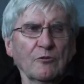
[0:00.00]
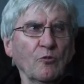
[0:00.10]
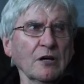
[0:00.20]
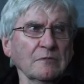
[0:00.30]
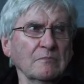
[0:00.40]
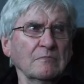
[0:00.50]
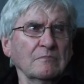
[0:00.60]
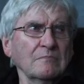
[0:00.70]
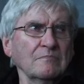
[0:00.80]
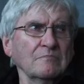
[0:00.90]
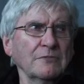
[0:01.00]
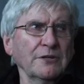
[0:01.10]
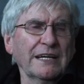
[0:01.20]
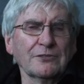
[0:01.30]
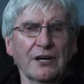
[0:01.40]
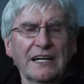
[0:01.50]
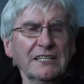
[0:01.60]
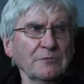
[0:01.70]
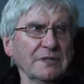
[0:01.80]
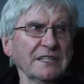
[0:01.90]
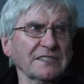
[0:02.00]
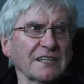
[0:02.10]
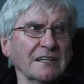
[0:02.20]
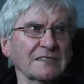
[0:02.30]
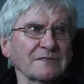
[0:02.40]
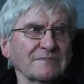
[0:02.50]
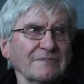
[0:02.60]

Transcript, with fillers: get one, mm. but you haven't got any with these guys.